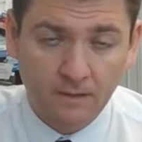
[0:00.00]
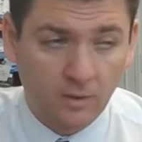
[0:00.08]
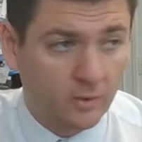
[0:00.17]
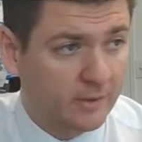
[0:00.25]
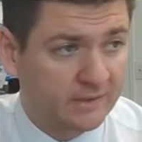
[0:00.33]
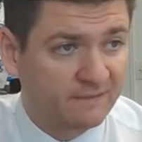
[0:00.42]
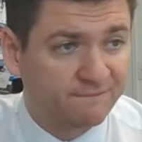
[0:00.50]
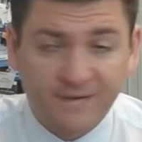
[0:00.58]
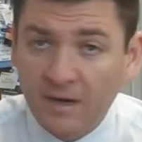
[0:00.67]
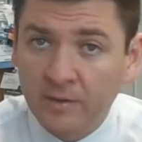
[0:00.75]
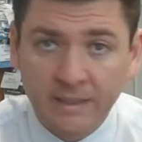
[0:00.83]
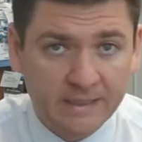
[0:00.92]
or at the
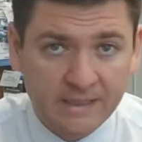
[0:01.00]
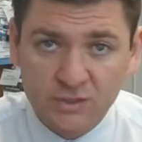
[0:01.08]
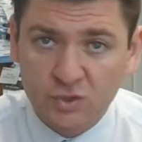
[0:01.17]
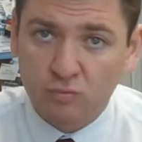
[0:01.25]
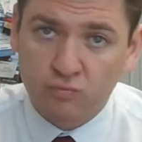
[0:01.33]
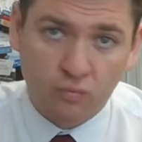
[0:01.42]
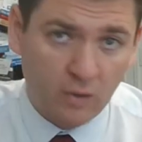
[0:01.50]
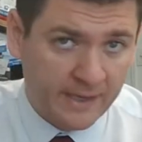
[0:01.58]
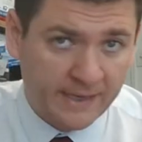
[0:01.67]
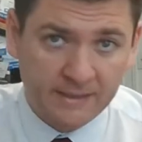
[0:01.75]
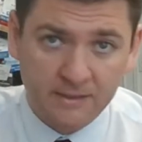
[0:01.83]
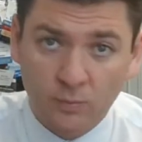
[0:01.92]
very least,
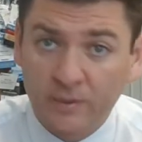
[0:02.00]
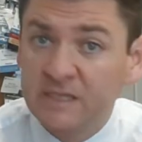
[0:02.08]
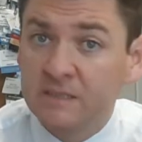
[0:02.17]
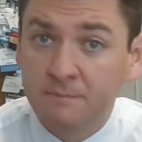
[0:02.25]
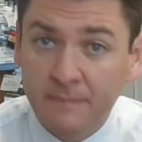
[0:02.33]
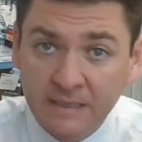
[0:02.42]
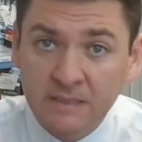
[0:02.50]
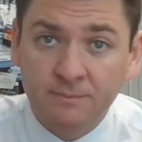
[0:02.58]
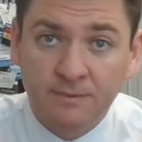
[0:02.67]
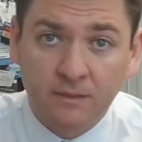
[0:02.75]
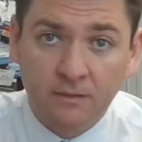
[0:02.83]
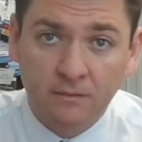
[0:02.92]
run it the way it's meant to
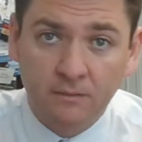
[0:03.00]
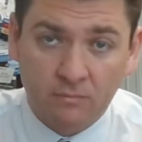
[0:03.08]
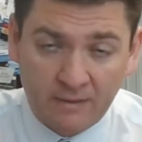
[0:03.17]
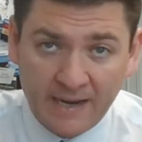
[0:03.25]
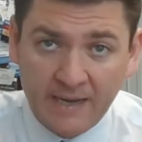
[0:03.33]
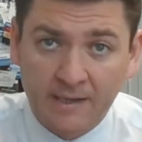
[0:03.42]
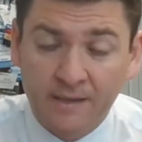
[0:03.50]
be ran